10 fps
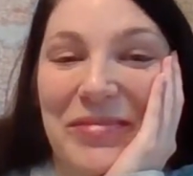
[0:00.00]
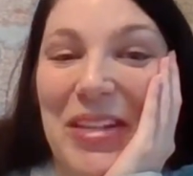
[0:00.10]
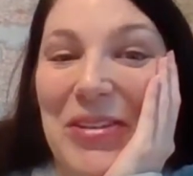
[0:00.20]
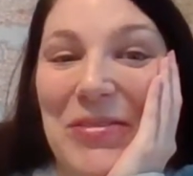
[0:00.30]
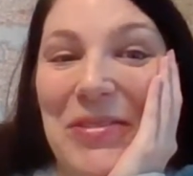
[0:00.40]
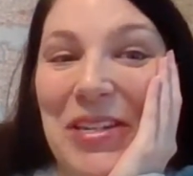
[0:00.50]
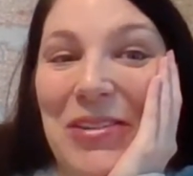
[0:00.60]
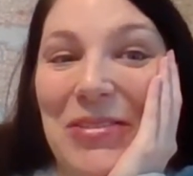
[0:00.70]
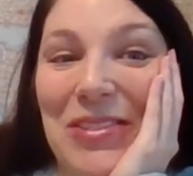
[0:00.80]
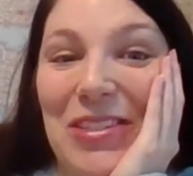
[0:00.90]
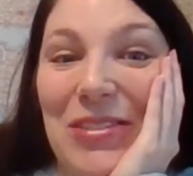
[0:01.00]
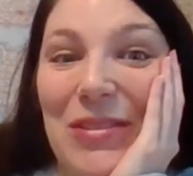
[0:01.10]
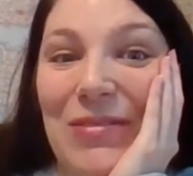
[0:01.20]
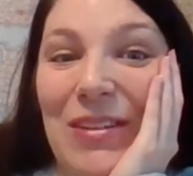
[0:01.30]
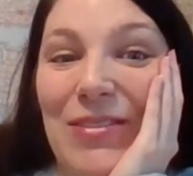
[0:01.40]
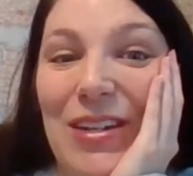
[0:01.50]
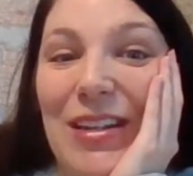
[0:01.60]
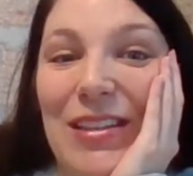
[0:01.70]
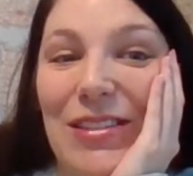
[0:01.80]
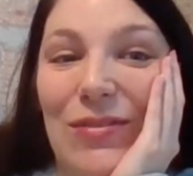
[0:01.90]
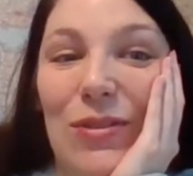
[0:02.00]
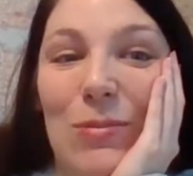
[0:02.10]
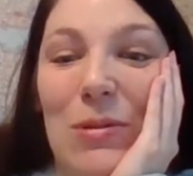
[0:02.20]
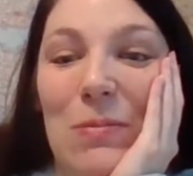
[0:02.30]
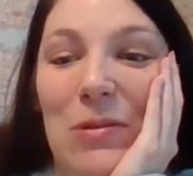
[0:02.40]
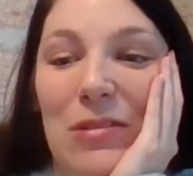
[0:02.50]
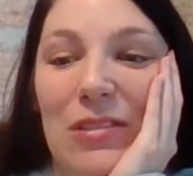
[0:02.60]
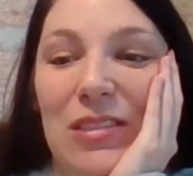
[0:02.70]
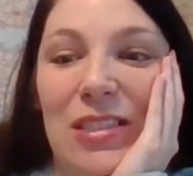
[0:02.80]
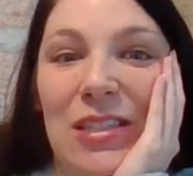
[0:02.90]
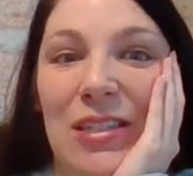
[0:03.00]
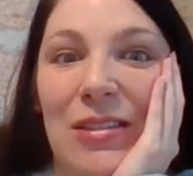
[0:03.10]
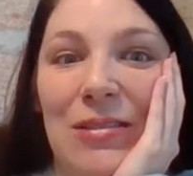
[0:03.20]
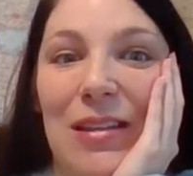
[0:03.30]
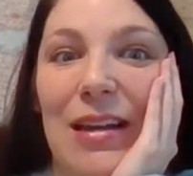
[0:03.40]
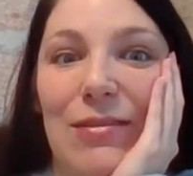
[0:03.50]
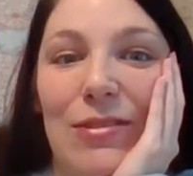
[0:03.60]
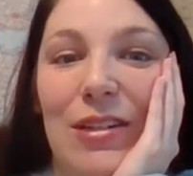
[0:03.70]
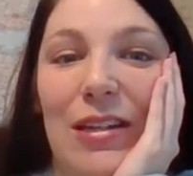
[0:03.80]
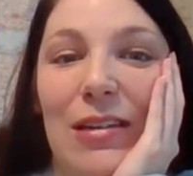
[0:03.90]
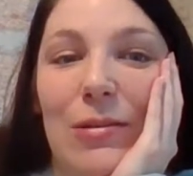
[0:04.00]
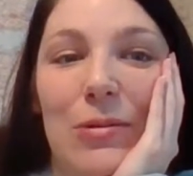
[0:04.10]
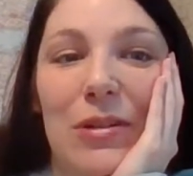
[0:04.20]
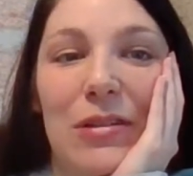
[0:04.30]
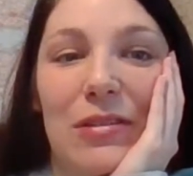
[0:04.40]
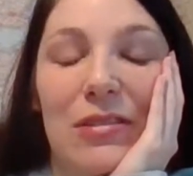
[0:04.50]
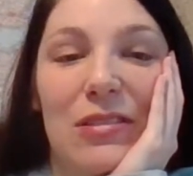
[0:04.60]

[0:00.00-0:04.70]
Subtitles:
I don't really know what to do. I've never had this few people. Is there another live right now or?